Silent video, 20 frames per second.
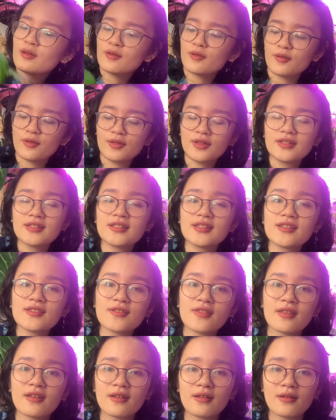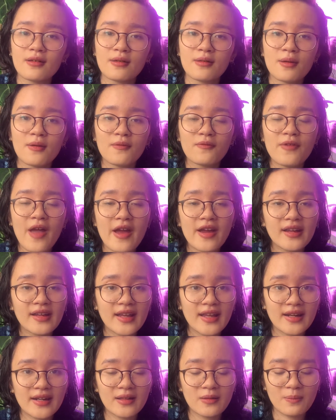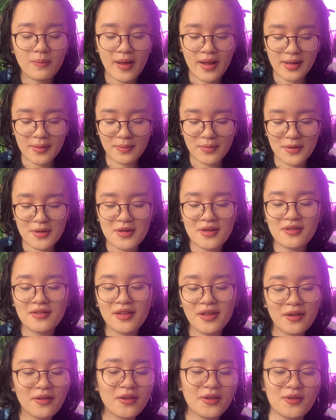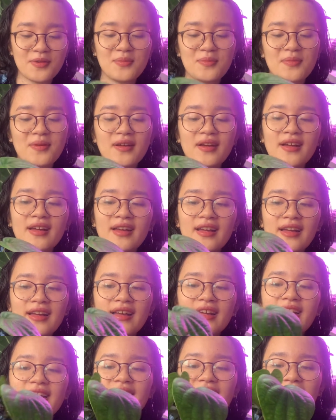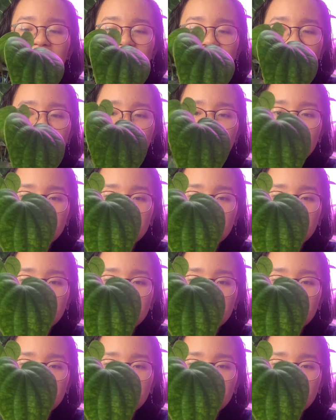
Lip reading: This is the variegated Piper nigrum, and